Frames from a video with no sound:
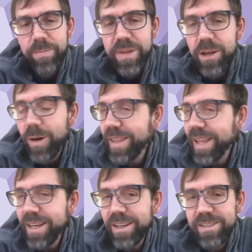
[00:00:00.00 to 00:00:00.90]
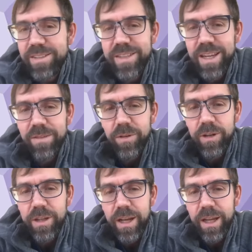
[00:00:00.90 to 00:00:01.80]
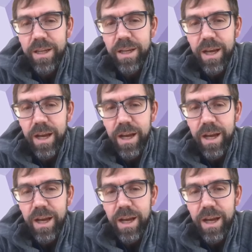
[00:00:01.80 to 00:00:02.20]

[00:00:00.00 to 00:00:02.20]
You know, I landed at Stanford and